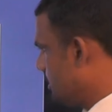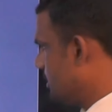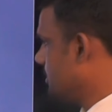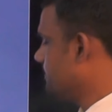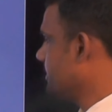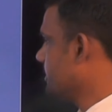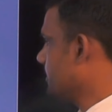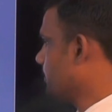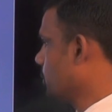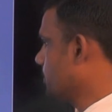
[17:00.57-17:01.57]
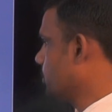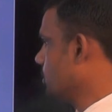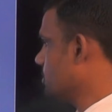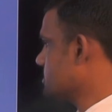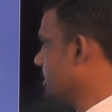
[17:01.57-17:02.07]
inferior
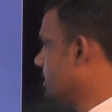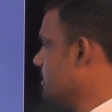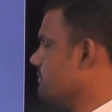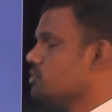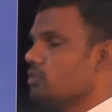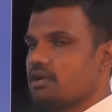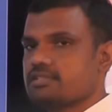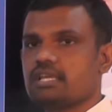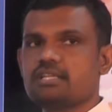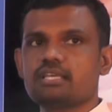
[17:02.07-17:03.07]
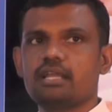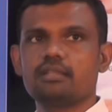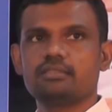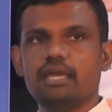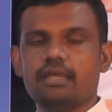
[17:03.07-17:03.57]
portfolios and individual assets are
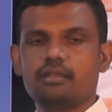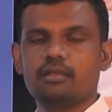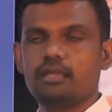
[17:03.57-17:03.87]
there,